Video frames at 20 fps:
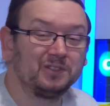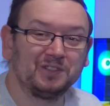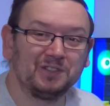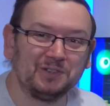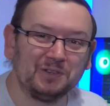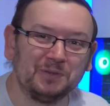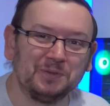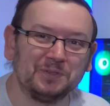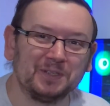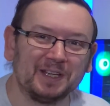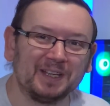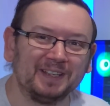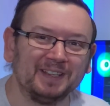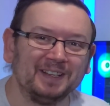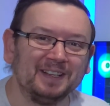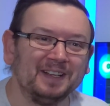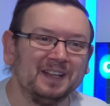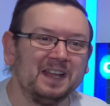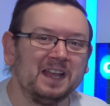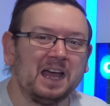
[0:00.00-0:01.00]
use it.
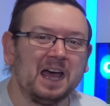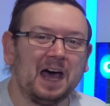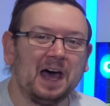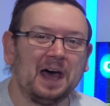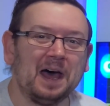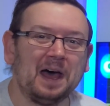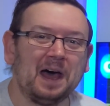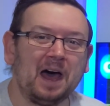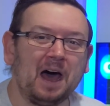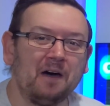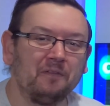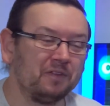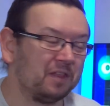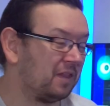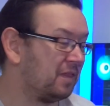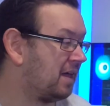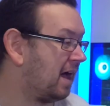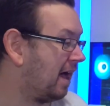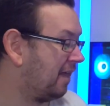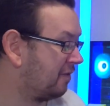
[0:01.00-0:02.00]
Other than
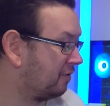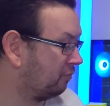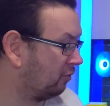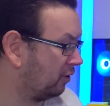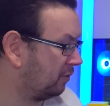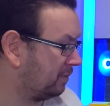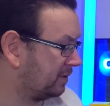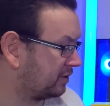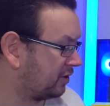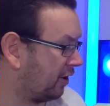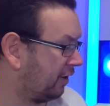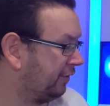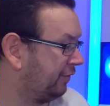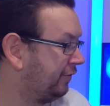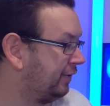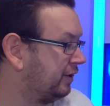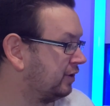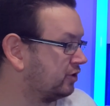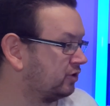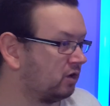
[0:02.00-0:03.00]
that, the room is kind of
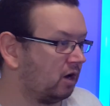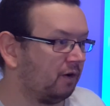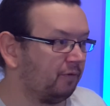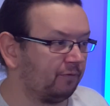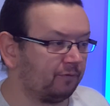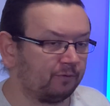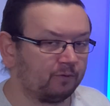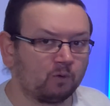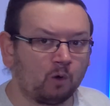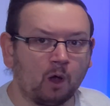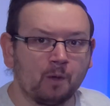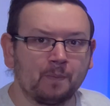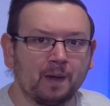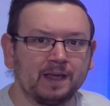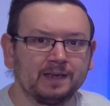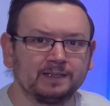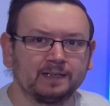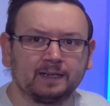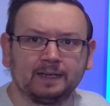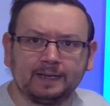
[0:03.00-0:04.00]
finished off quite
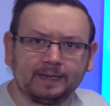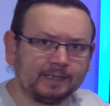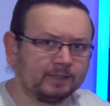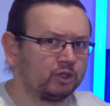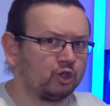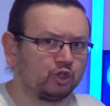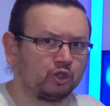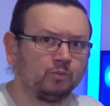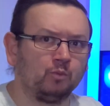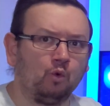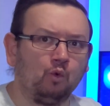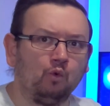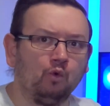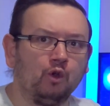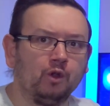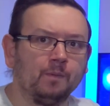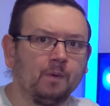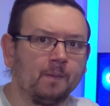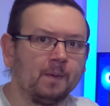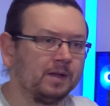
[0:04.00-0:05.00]
basically. It is a small
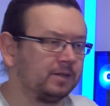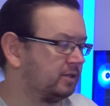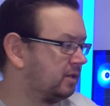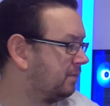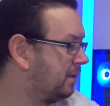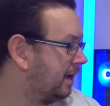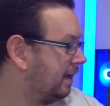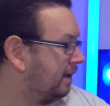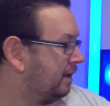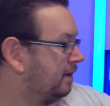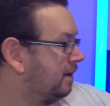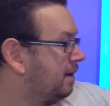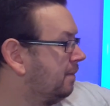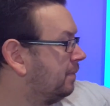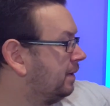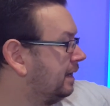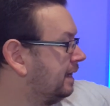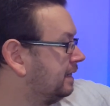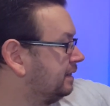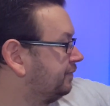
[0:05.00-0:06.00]
room, I must admit,
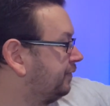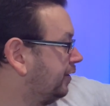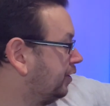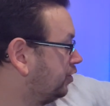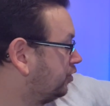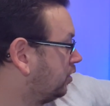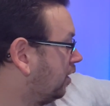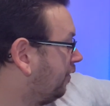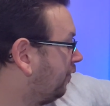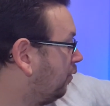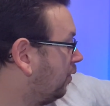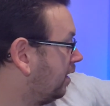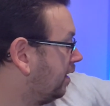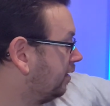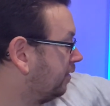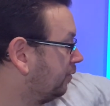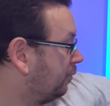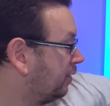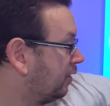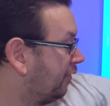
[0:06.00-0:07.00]
but it is finished off
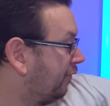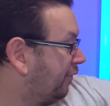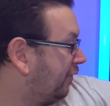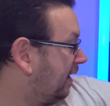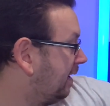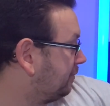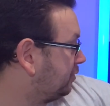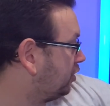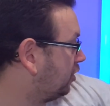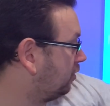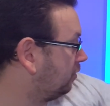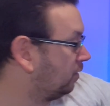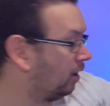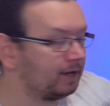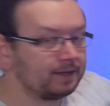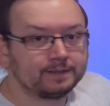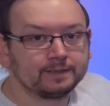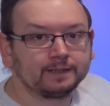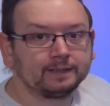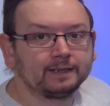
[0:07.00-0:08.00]
with, we've got Philips Hue
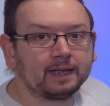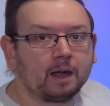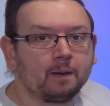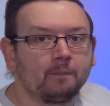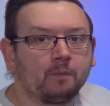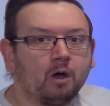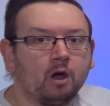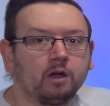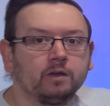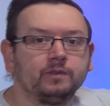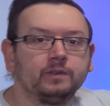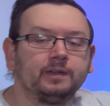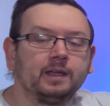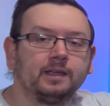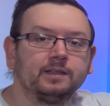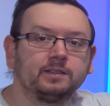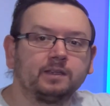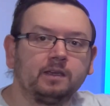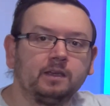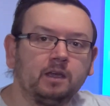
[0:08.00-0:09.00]
lighting down behind the
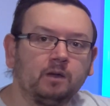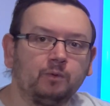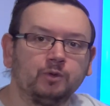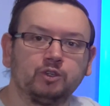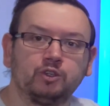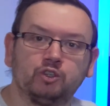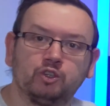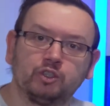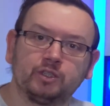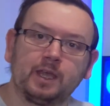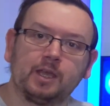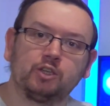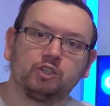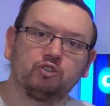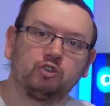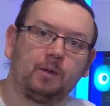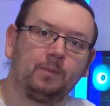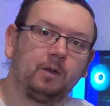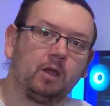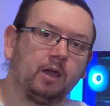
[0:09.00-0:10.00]
desk here, which is just their
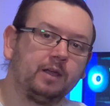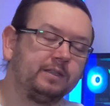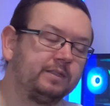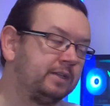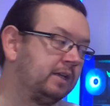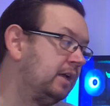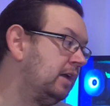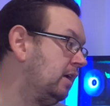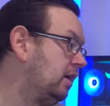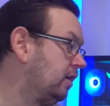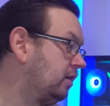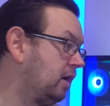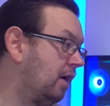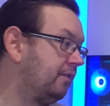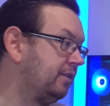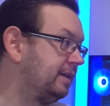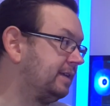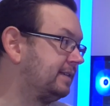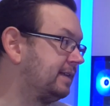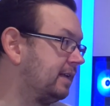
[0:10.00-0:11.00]
strip light,
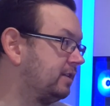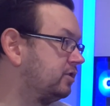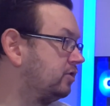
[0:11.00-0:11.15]
currently set to